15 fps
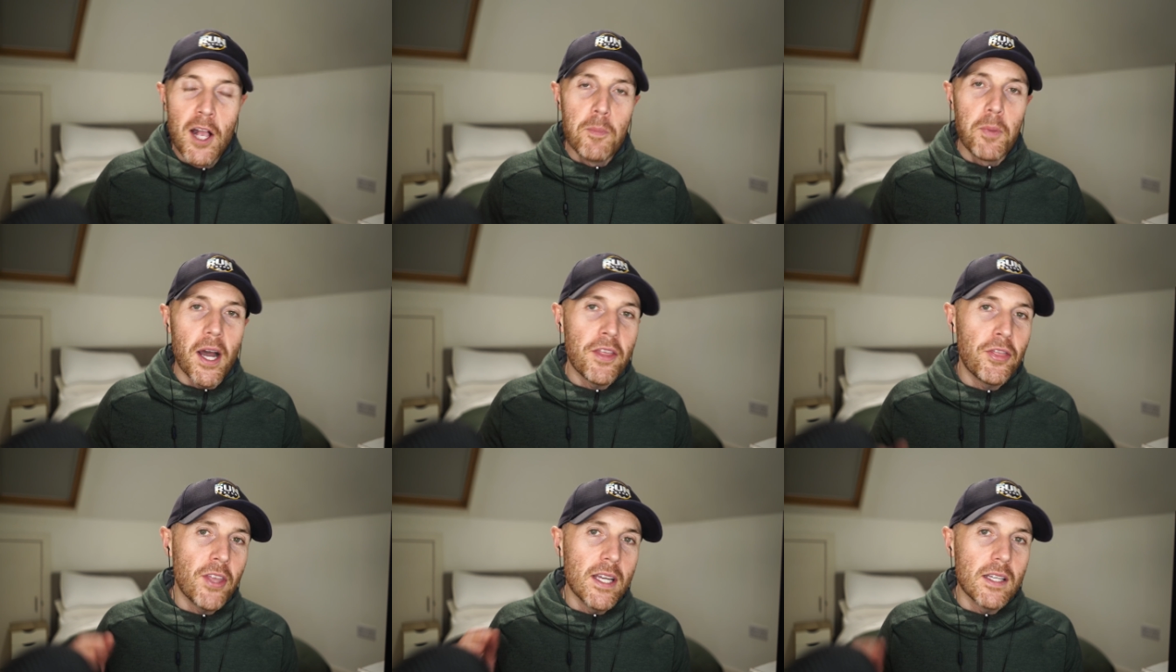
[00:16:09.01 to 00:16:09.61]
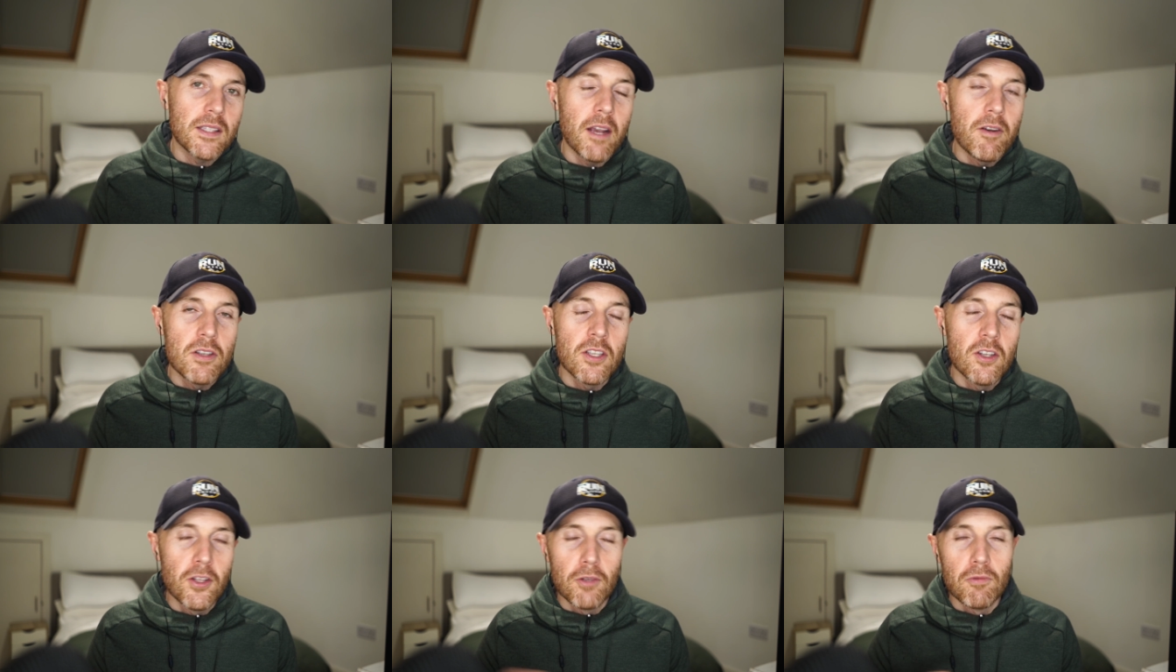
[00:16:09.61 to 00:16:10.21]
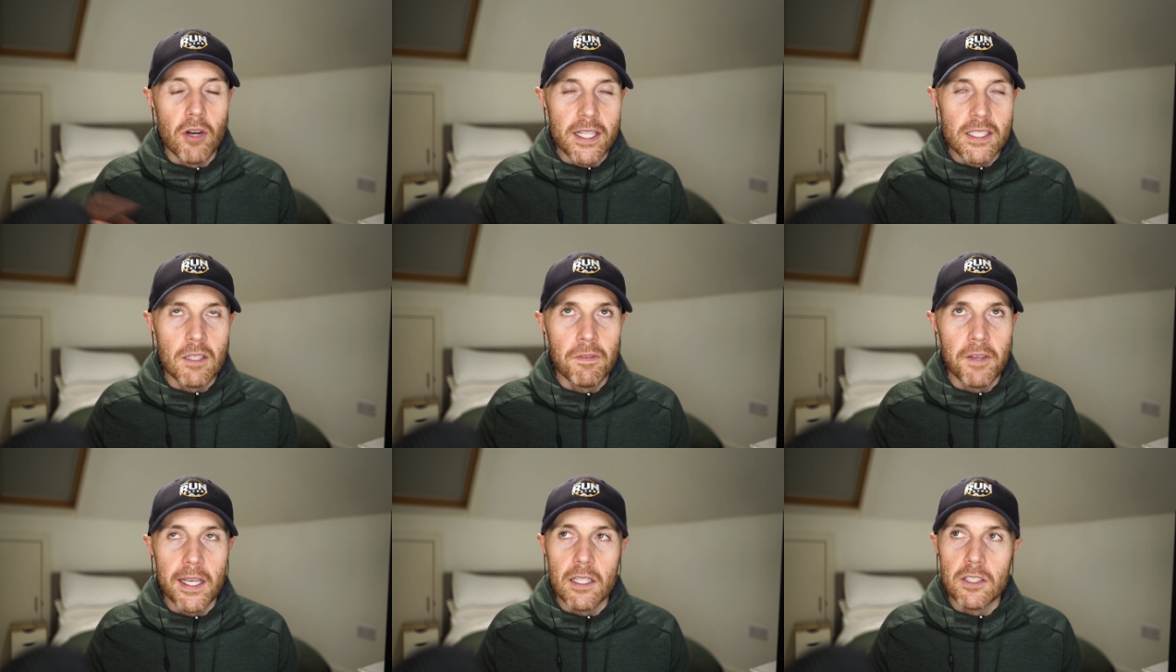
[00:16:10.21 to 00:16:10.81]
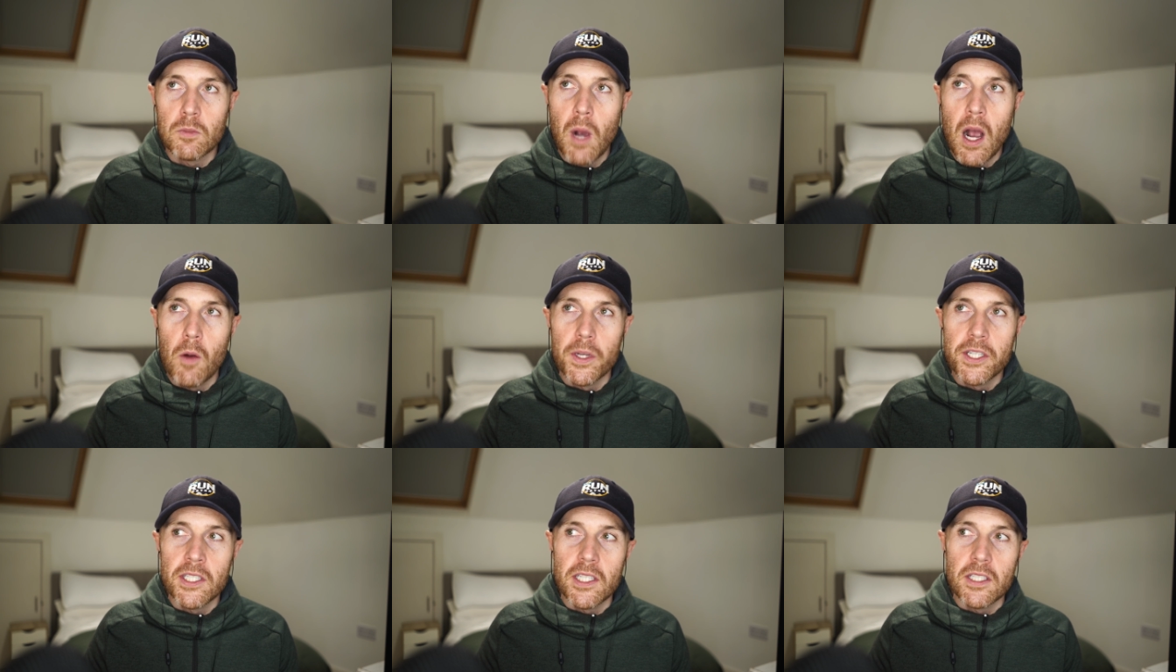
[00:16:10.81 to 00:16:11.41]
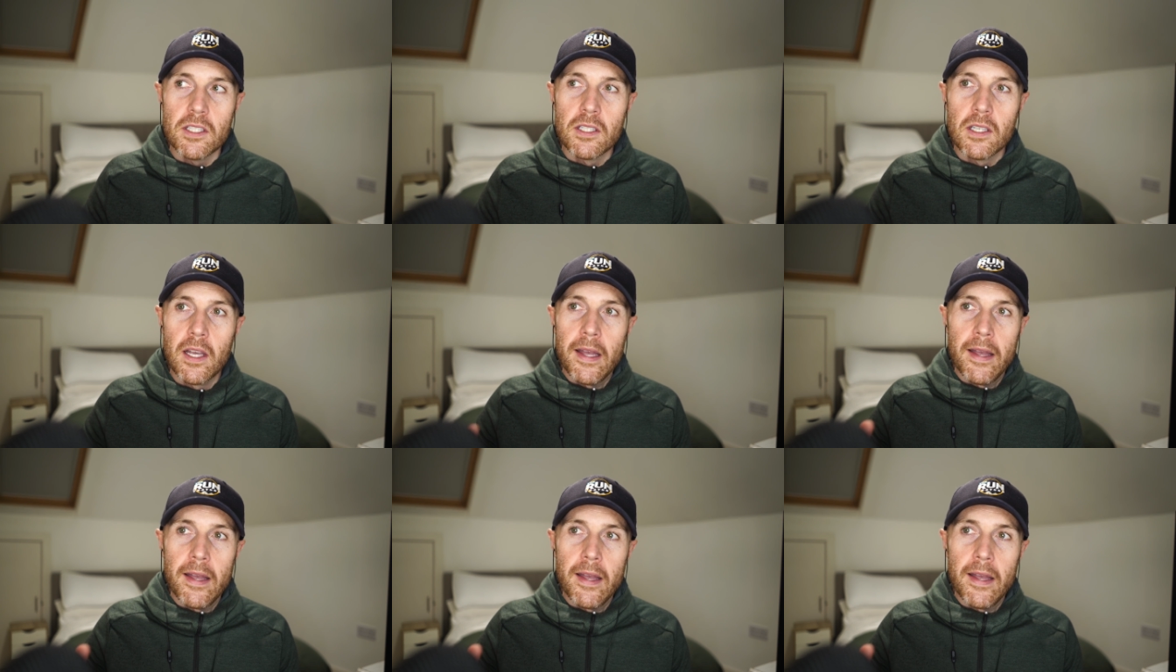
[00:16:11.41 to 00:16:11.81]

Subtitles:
But I think there is another running to feel as well, which is